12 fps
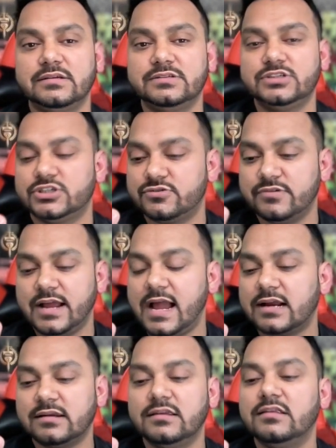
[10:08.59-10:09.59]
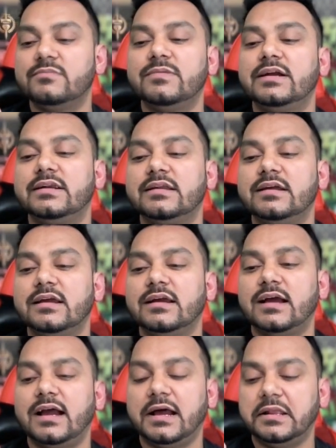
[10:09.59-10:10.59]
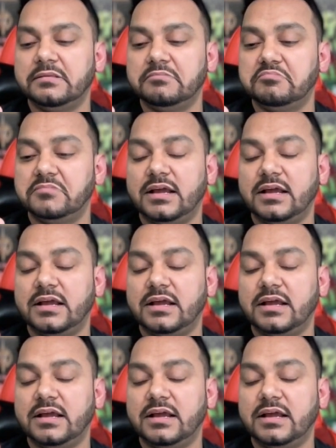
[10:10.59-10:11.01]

Just react a little bit and